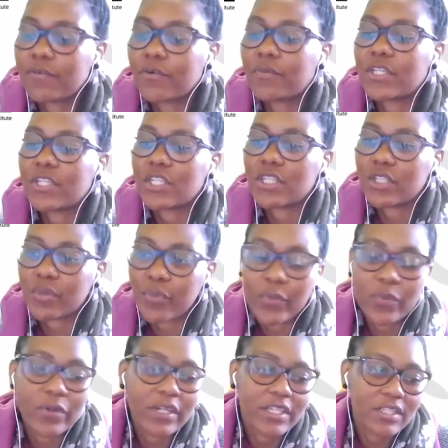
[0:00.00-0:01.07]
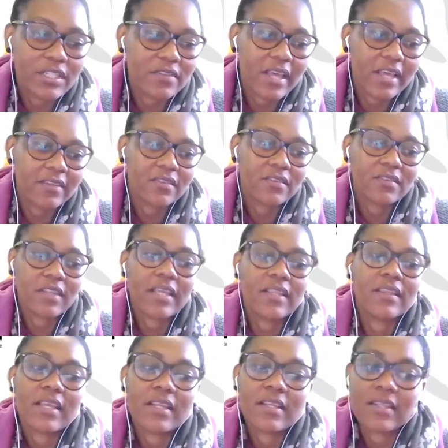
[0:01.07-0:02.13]
information, the population sizes,
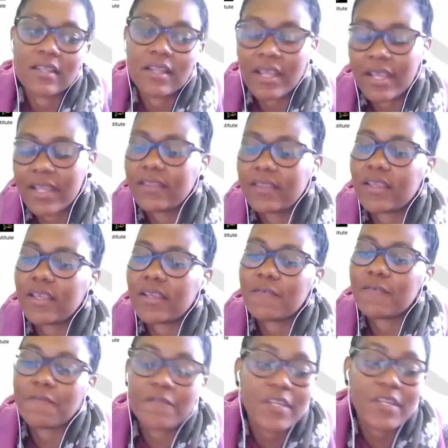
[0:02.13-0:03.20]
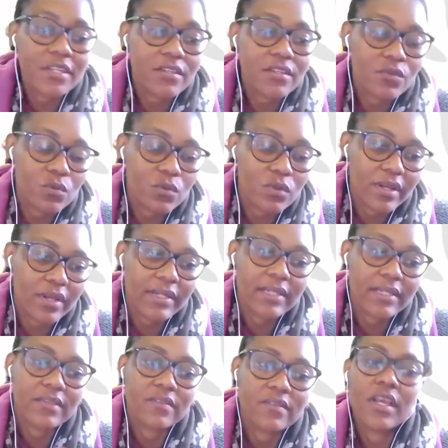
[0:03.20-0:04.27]
and then they feed into the
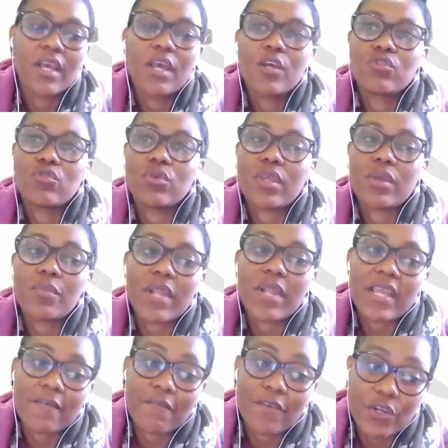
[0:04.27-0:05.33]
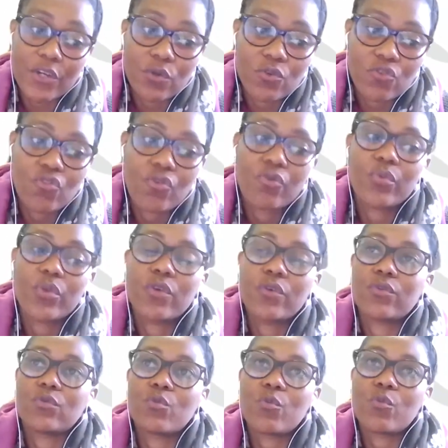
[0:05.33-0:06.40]
red list. So they play a very huge role
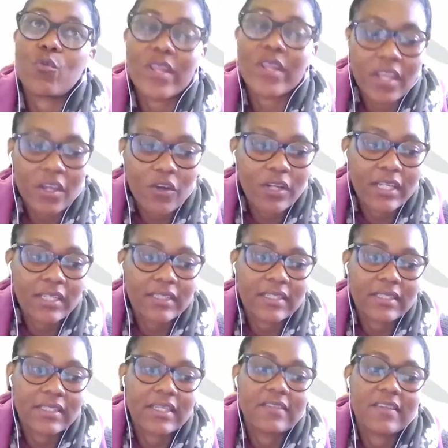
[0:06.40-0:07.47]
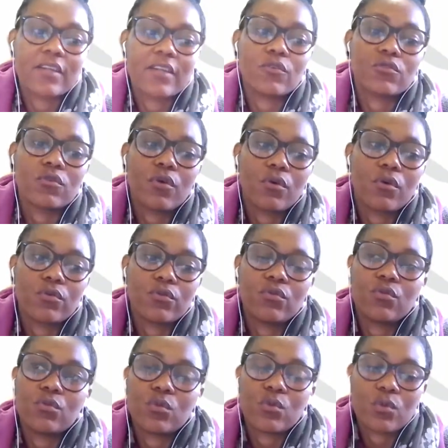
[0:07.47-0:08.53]
because when they collect the data, it also
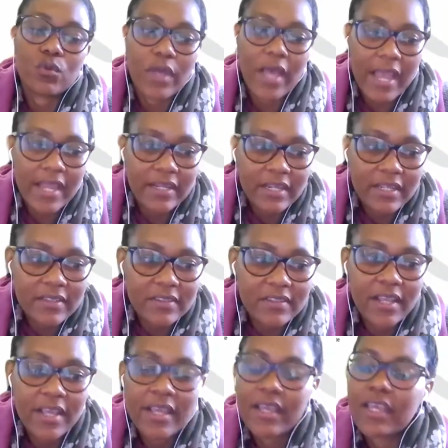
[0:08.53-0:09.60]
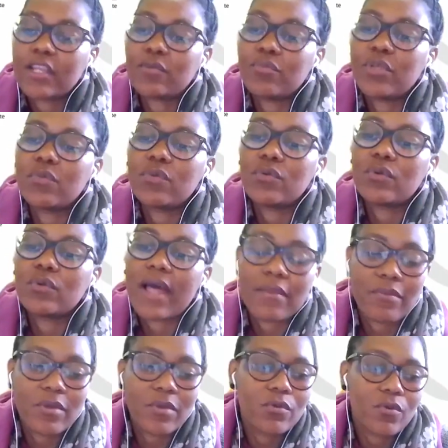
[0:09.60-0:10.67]
goes to the INET and people,
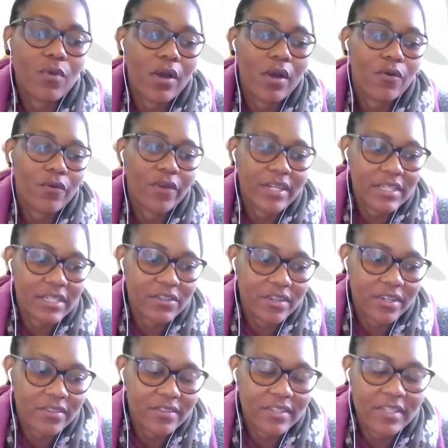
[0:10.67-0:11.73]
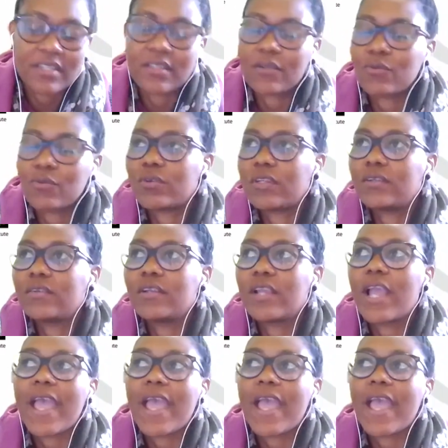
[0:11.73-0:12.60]
other people who are already interested to